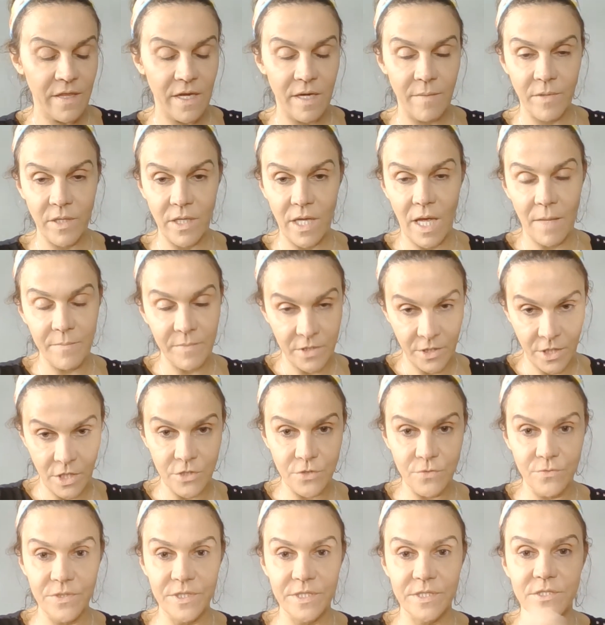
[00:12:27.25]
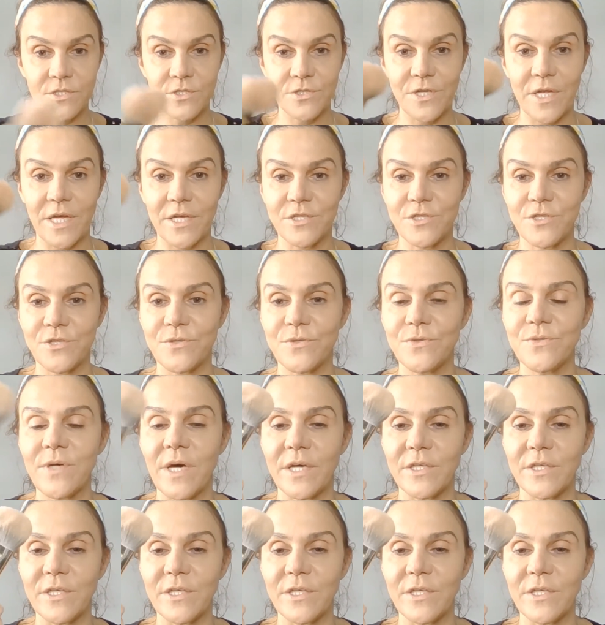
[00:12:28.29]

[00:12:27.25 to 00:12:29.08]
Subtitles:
that I'm going to do it today too.